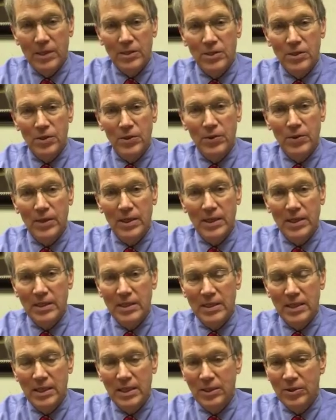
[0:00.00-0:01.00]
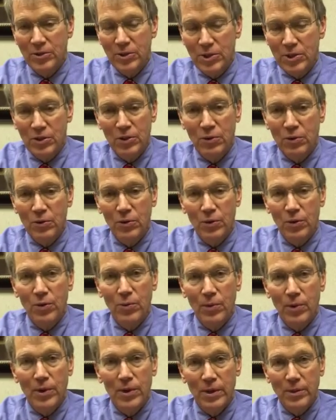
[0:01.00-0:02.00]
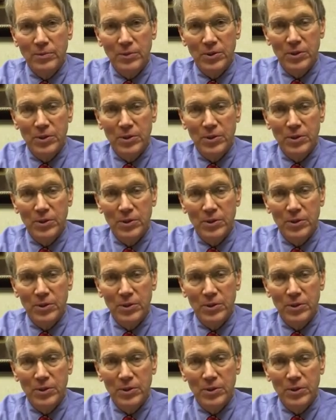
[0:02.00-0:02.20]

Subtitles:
So you just don't know you're wearing them.